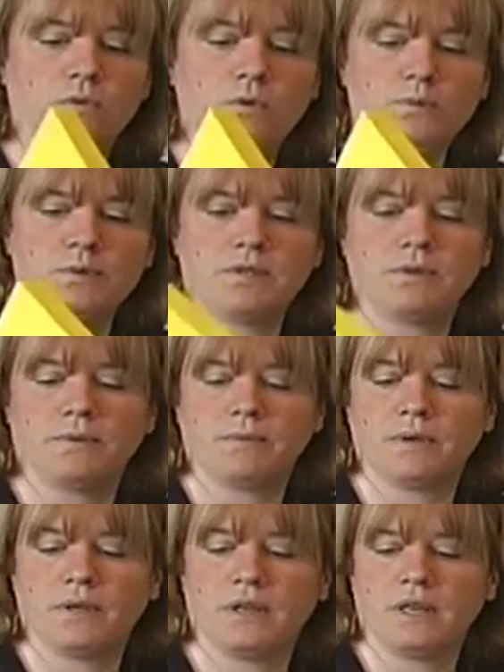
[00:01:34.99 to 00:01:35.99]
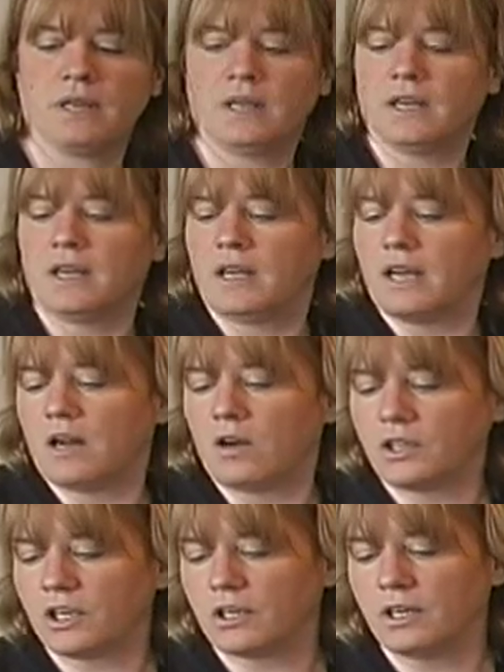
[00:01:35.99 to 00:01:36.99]
Whoops. And
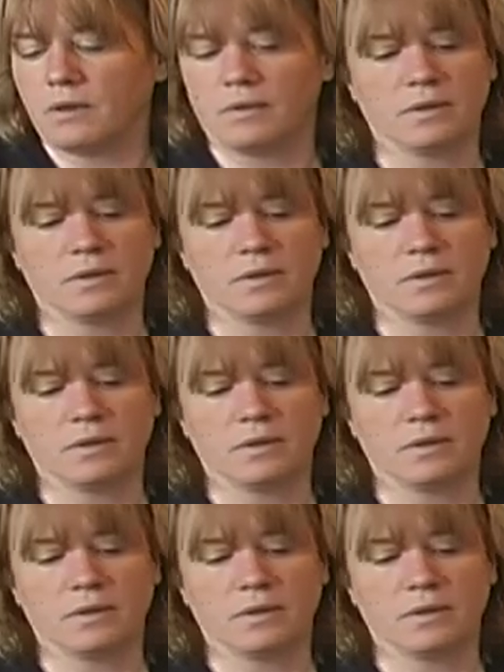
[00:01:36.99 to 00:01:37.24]
all your